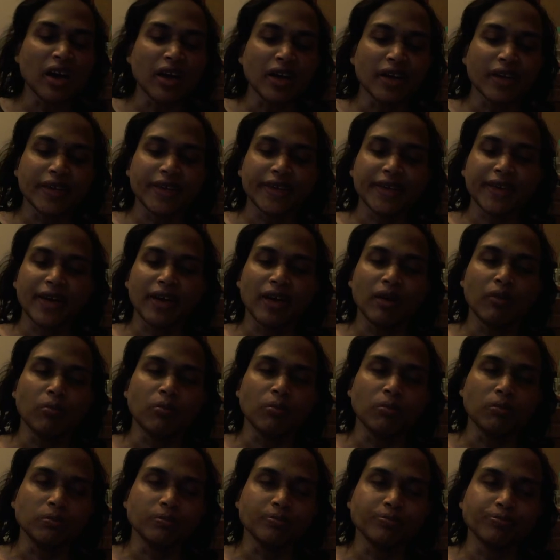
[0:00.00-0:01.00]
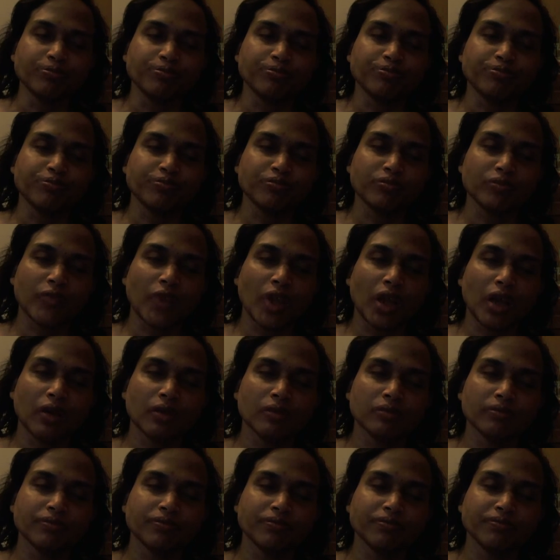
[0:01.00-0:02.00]
I, um...
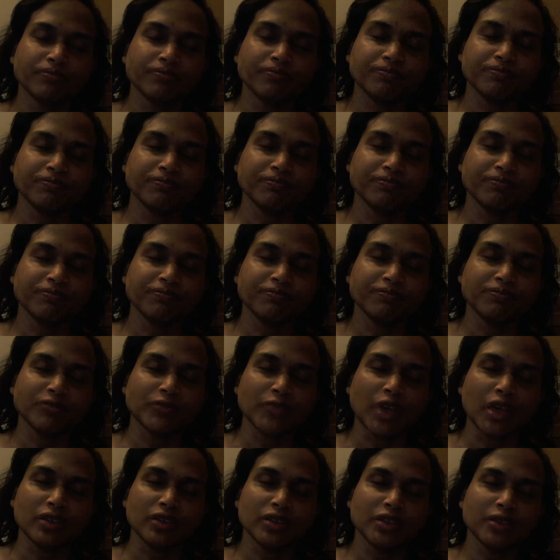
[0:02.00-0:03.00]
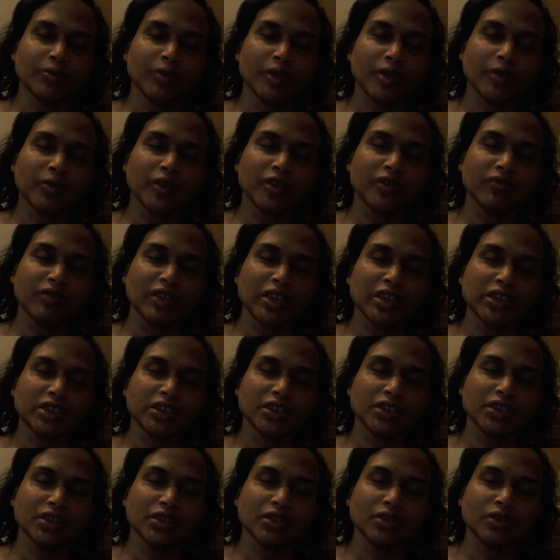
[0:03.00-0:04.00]
um I just bit my
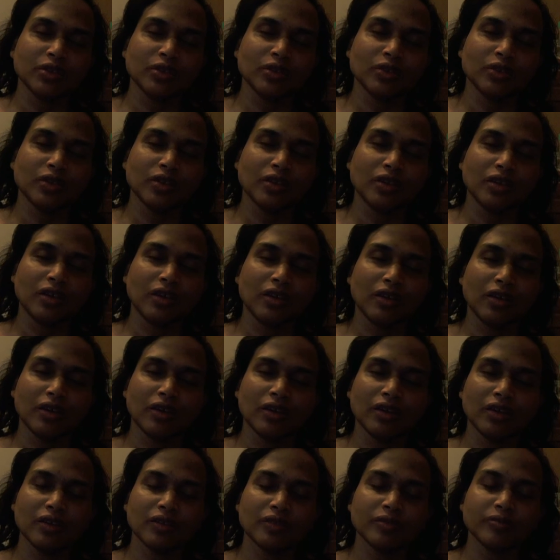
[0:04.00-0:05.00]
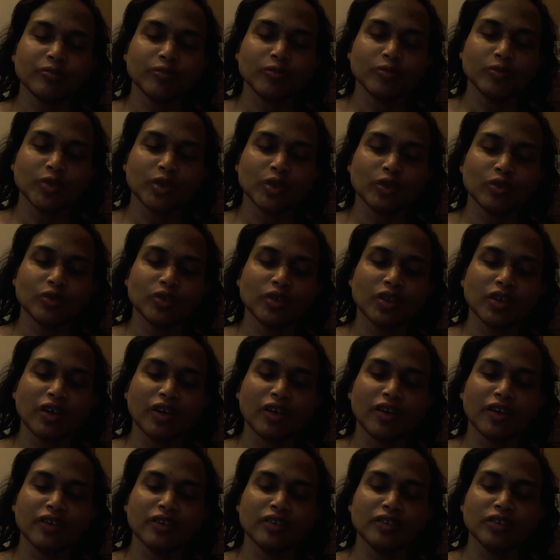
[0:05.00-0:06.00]
veggies so I'm so
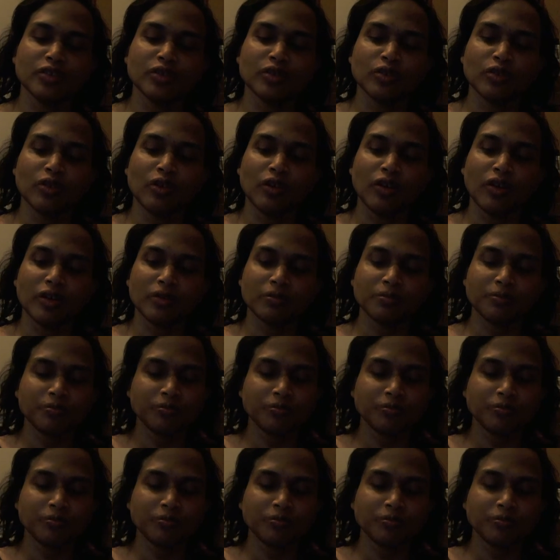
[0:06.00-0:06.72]
tired and so hot